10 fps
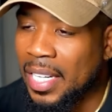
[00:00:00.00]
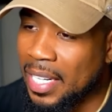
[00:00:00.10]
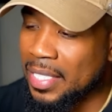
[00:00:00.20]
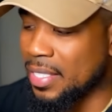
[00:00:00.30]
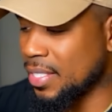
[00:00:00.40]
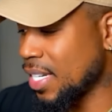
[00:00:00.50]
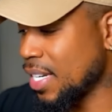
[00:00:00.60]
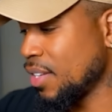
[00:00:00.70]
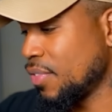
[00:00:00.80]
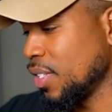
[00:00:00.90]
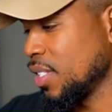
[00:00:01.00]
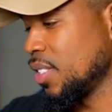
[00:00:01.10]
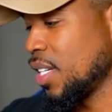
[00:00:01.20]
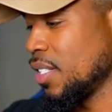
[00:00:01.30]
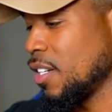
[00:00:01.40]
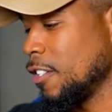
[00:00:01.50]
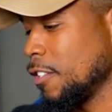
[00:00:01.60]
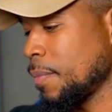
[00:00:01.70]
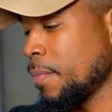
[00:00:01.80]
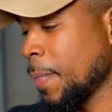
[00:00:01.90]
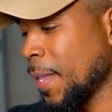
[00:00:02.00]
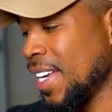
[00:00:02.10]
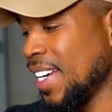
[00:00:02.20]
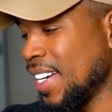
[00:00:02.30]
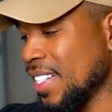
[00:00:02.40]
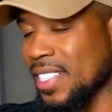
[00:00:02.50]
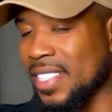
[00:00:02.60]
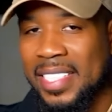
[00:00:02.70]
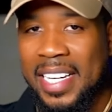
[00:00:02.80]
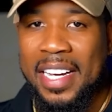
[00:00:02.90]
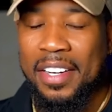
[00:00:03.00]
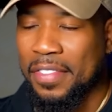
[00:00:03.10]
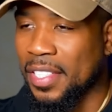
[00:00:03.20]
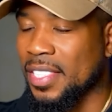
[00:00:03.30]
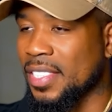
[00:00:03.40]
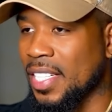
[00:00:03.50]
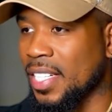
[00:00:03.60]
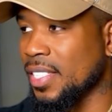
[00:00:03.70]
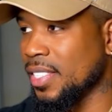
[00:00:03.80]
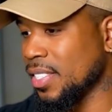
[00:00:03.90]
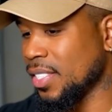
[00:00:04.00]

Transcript: And that's a sad fucking day, dog. That's a sad fucking day,